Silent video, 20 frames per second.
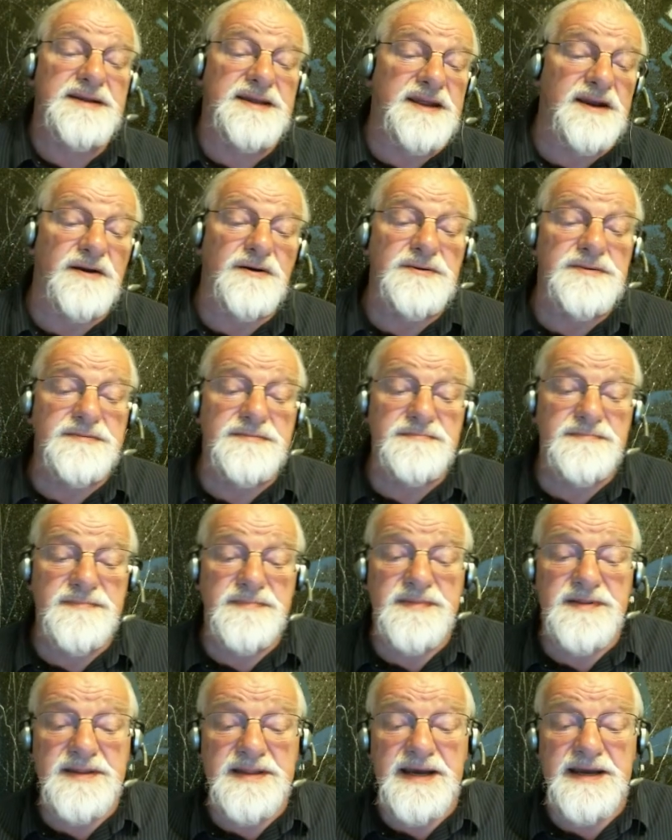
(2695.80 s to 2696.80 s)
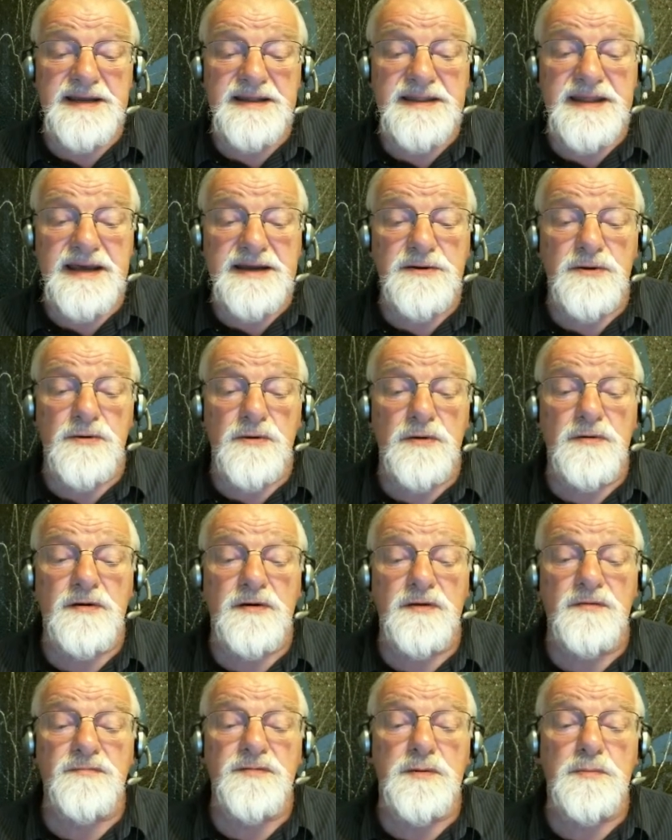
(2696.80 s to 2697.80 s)
you know, they, they go
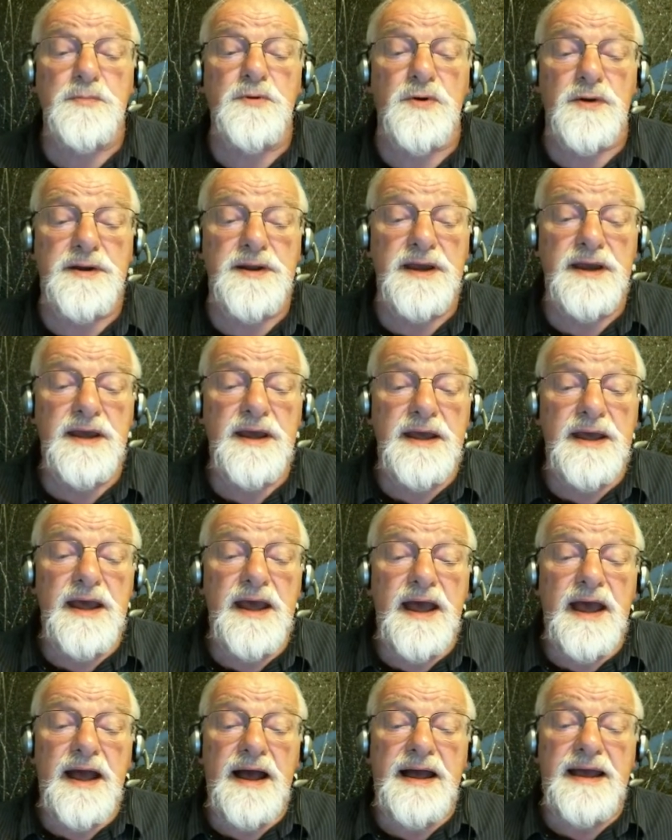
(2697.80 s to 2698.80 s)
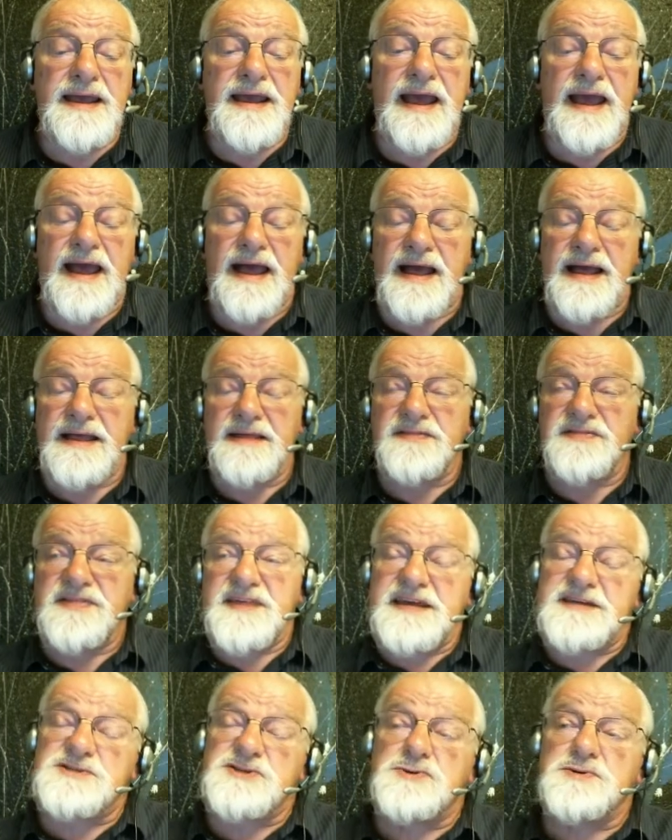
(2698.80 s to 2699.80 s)
all over the board.
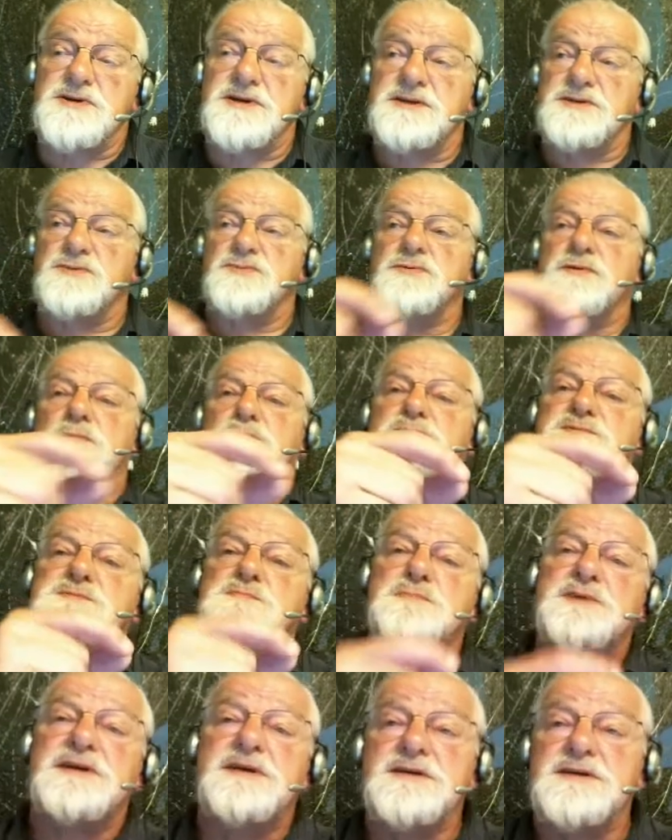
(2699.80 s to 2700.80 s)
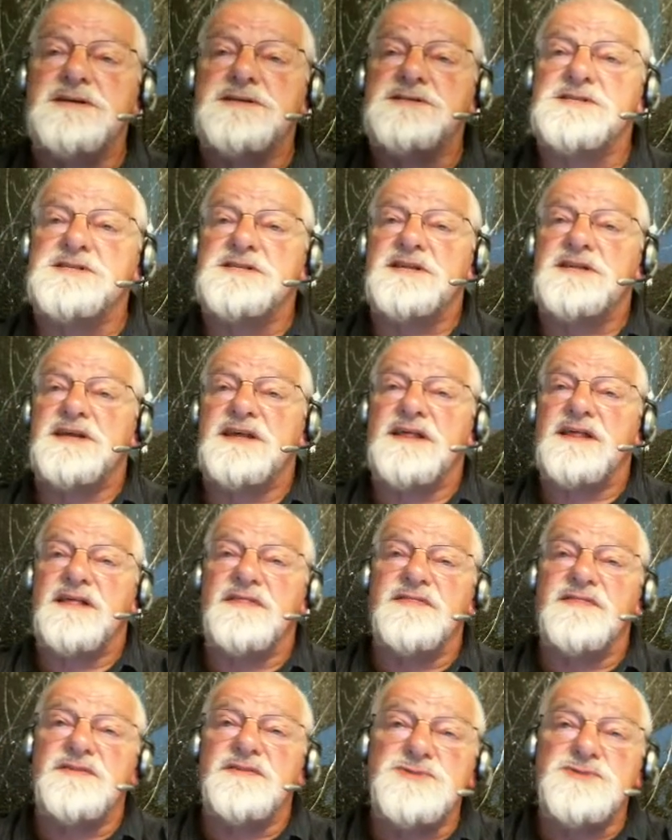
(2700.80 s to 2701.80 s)
These are good groups because
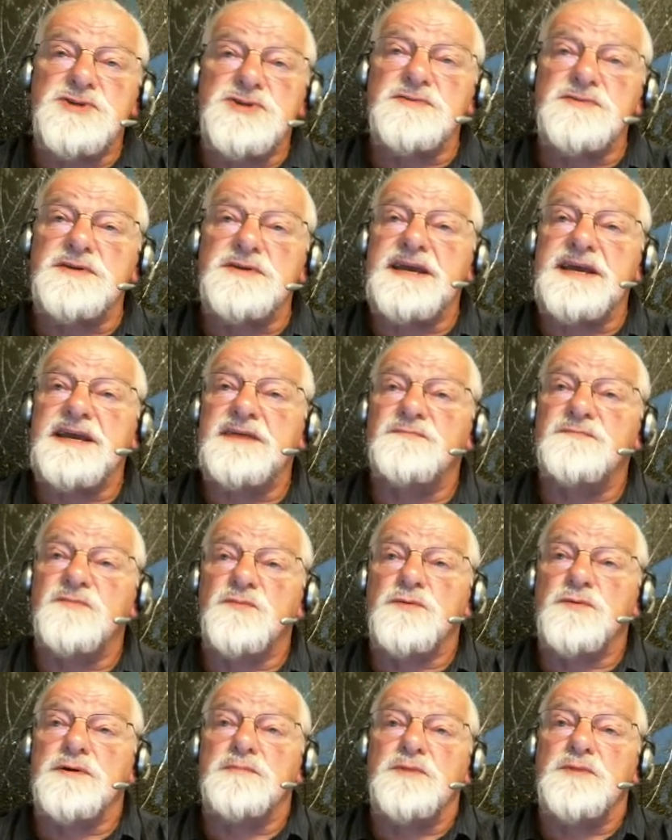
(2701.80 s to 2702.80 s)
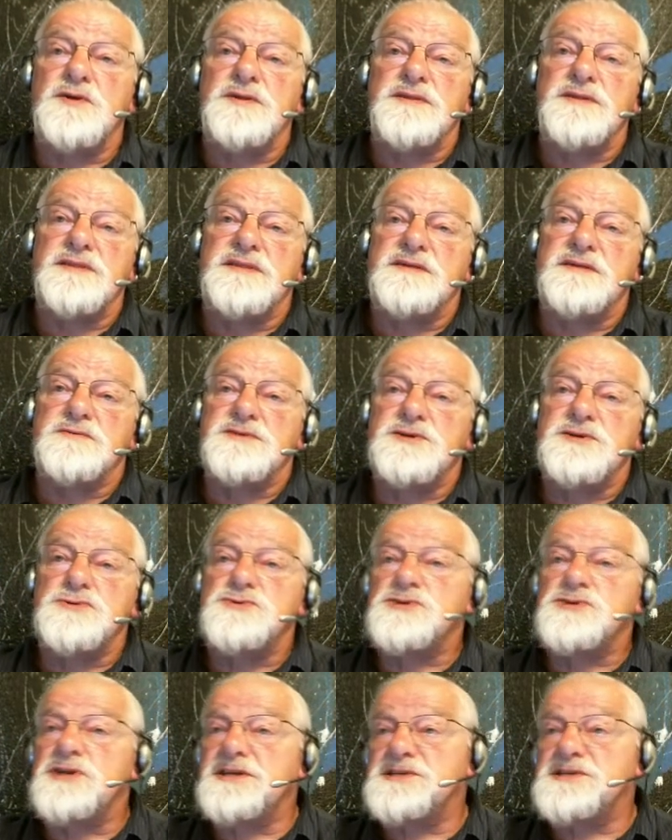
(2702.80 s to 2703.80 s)
they're generally informal. They're
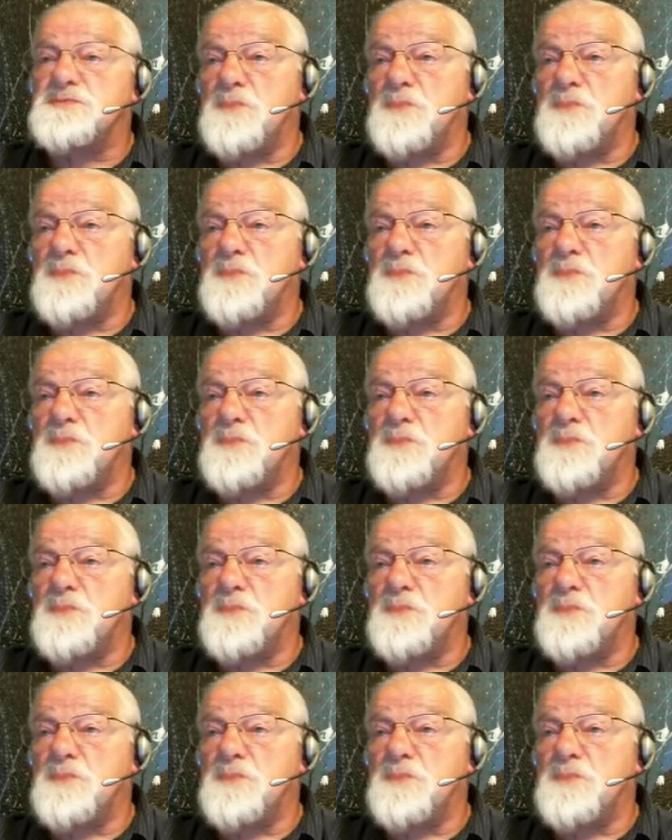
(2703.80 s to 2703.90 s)
usually